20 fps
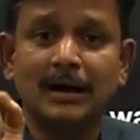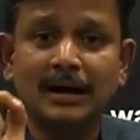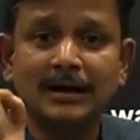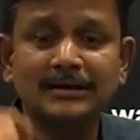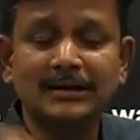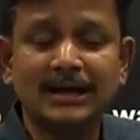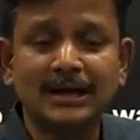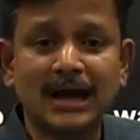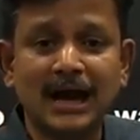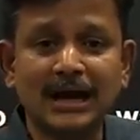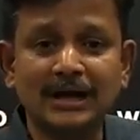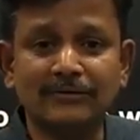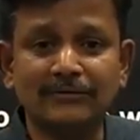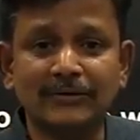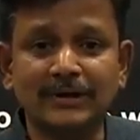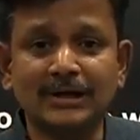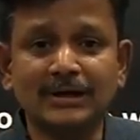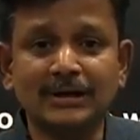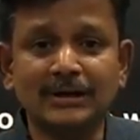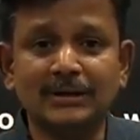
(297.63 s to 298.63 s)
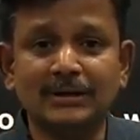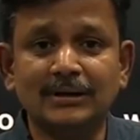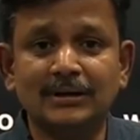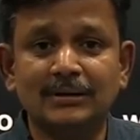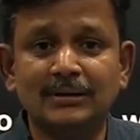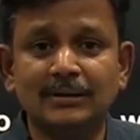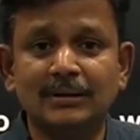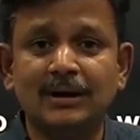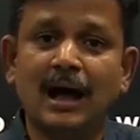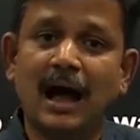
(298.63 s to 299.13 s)
in the right way.
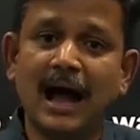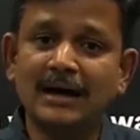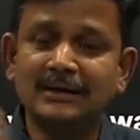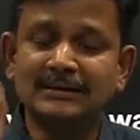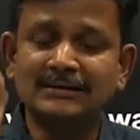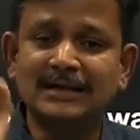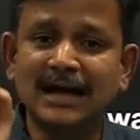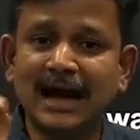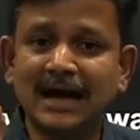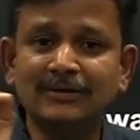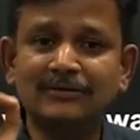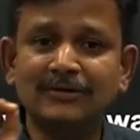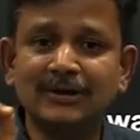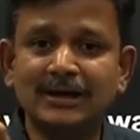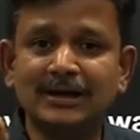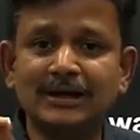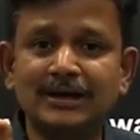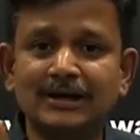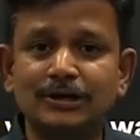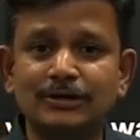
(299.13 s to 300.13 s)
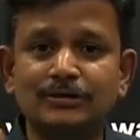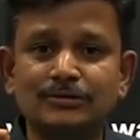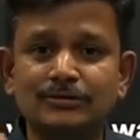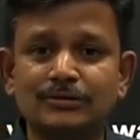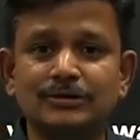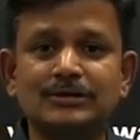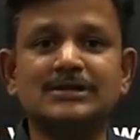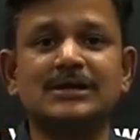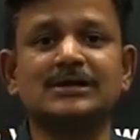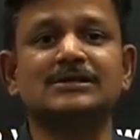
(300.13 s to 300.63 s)
And that will lead you
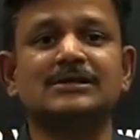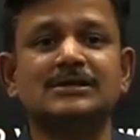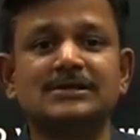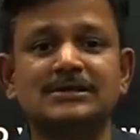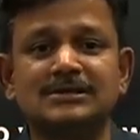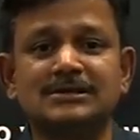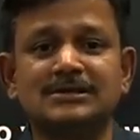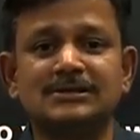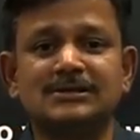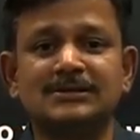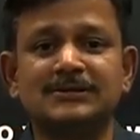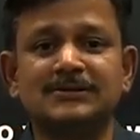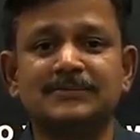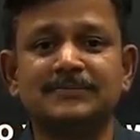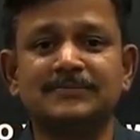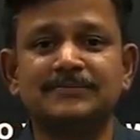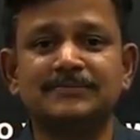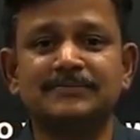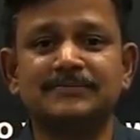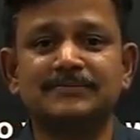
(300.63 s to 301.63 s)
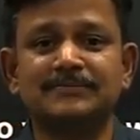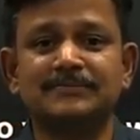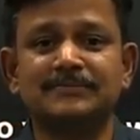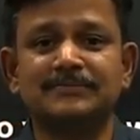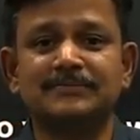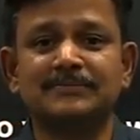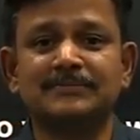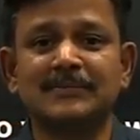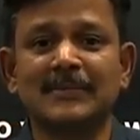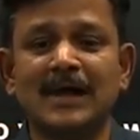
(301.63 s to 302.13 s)
to success.
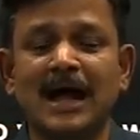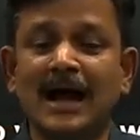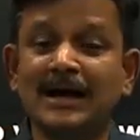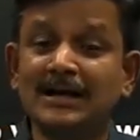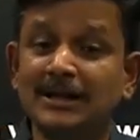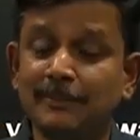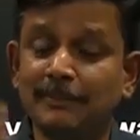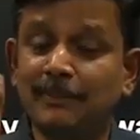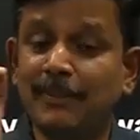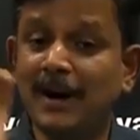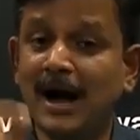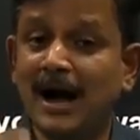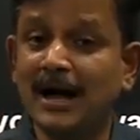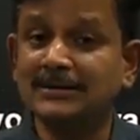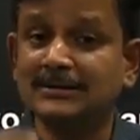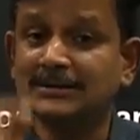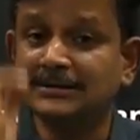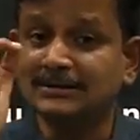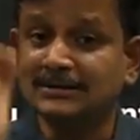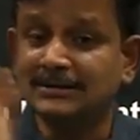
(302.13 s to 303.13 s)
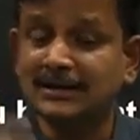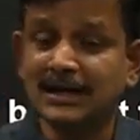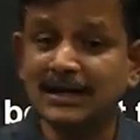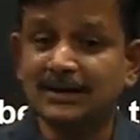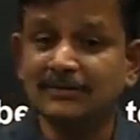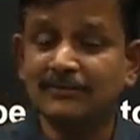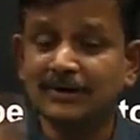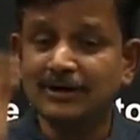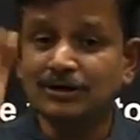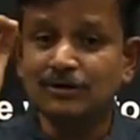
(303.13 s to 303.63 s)
And the path
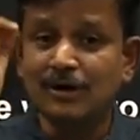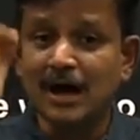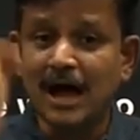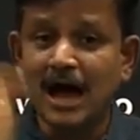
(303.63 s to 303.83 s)
then when you